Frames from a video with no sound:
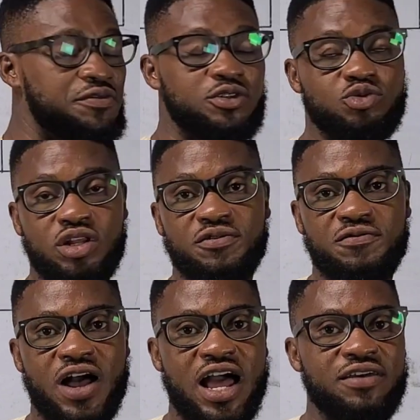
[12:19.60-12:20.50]
it's
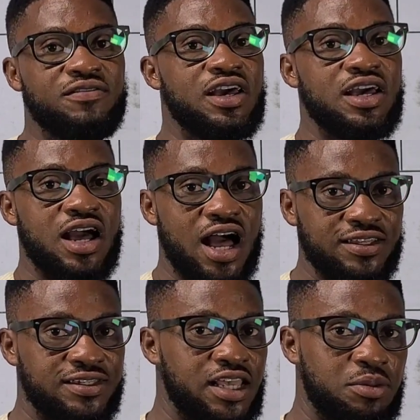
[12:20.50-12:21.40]
25,
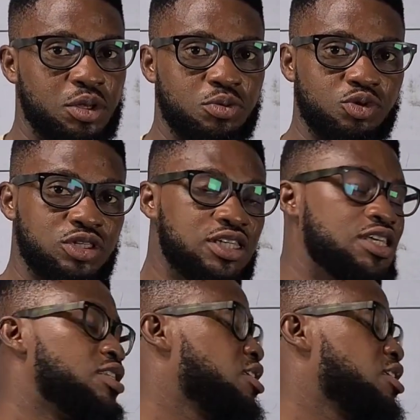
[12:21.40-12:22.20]
as CM cube you see in